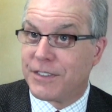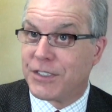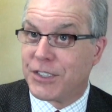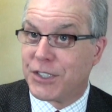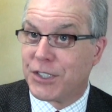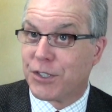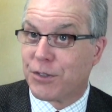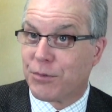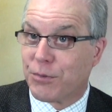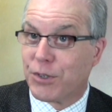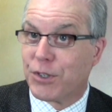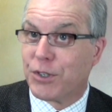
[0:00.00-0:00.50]

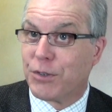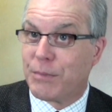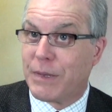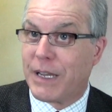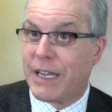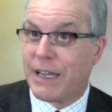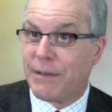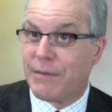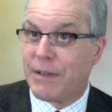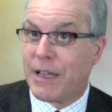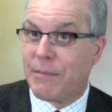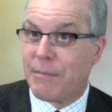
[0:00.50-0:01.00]
to your room
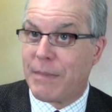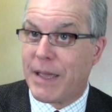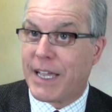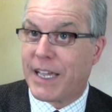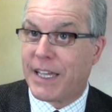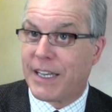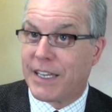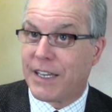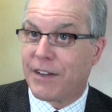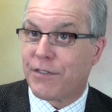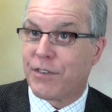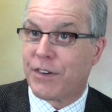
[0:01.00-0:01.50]
and, and
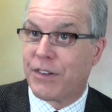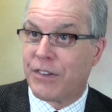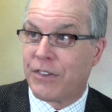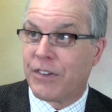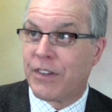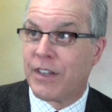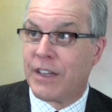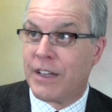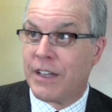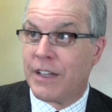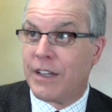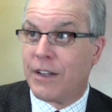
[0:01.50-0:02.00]
make a difference?